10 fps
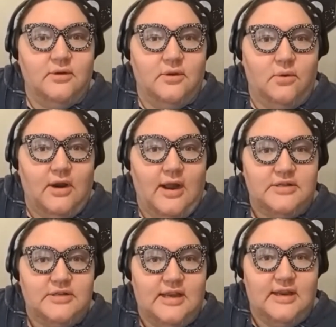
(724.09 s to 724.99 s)
or how to
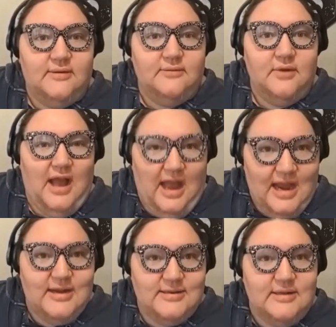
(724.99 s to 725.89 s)
take
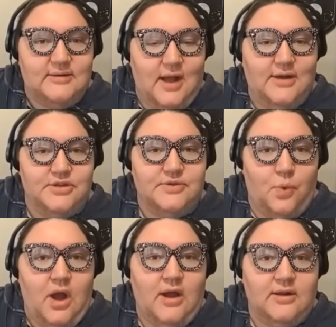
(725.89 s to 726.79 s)
hikes and not just
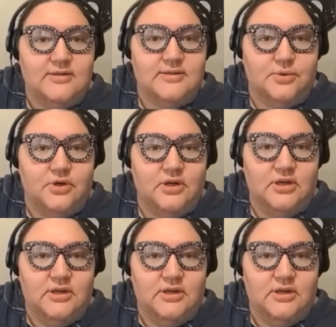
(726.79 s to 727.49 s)
walks, or